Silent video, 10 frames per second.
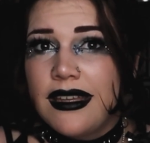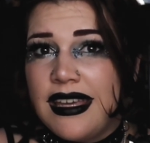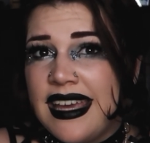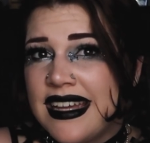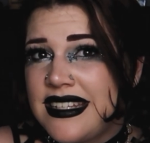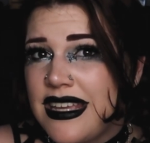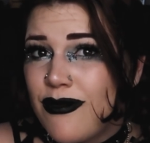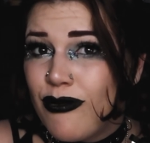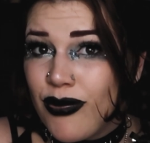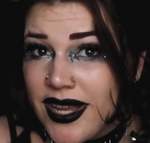candy
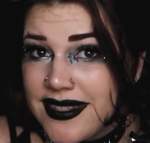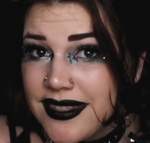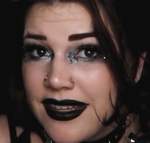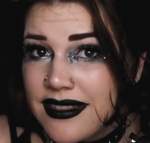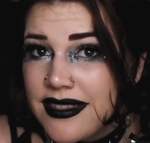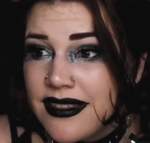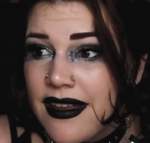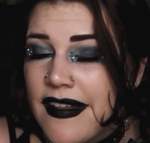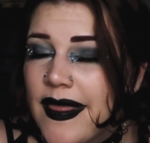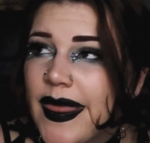bracelets.
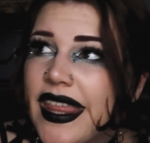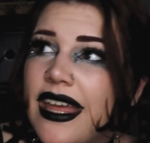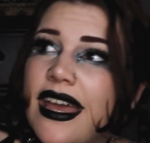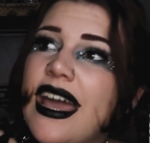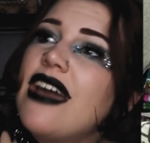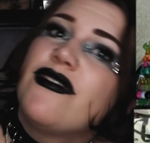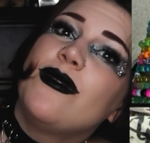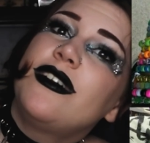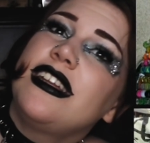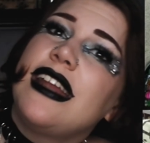
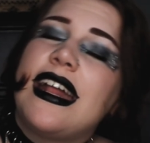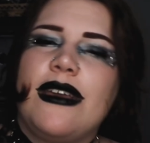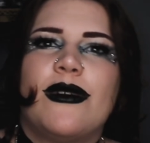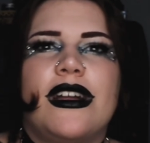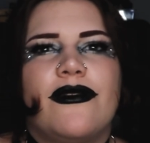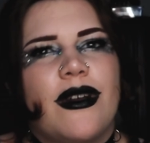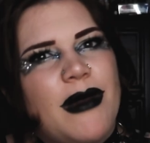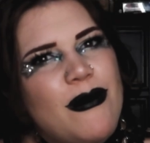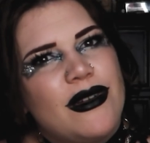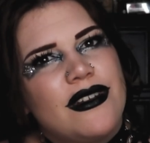Everyone and anyone
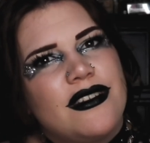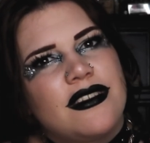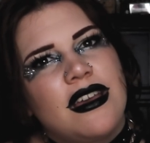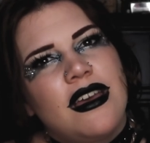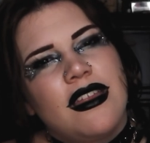remembers